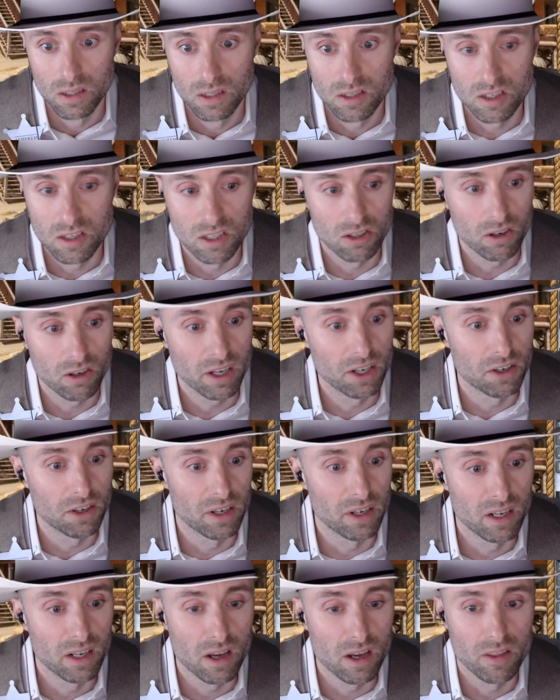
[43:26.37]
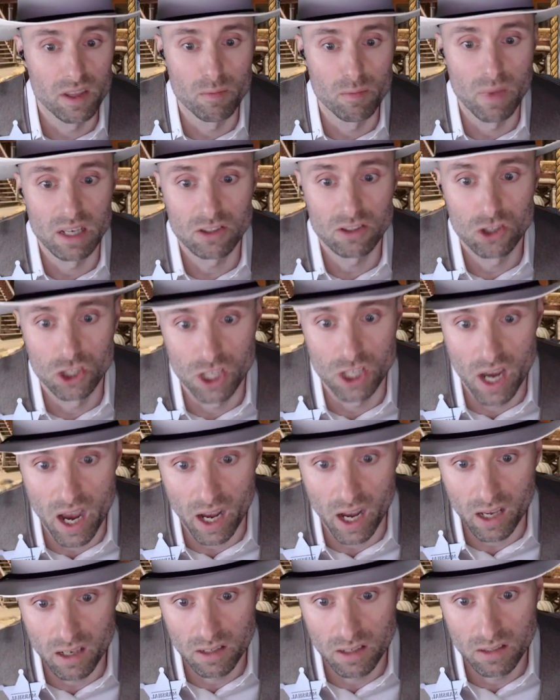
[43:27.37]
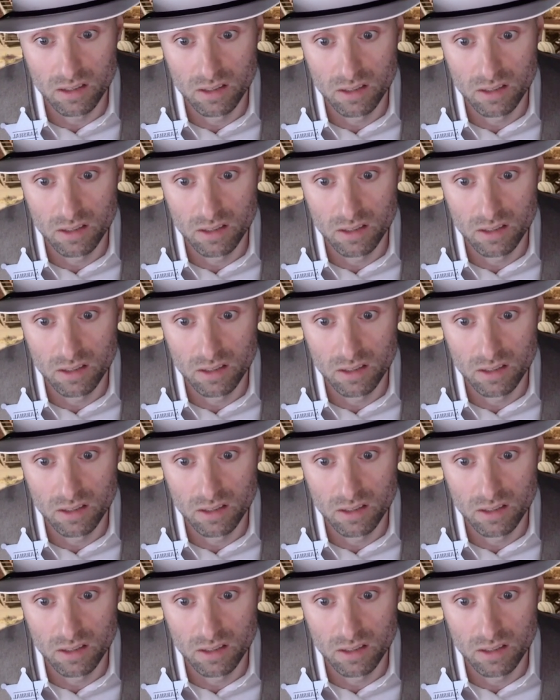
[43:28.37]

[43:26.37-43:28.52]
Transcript: still here in the mess shack.